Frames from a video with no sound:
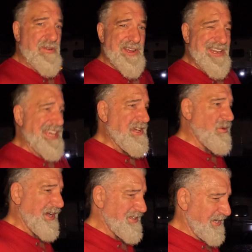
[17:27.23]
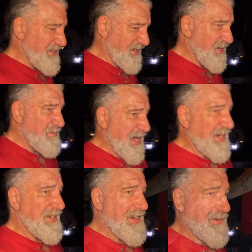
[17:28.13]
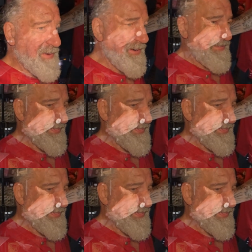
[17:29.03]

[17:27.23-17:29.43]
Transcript: We're going to eat quickly and then go back and help her.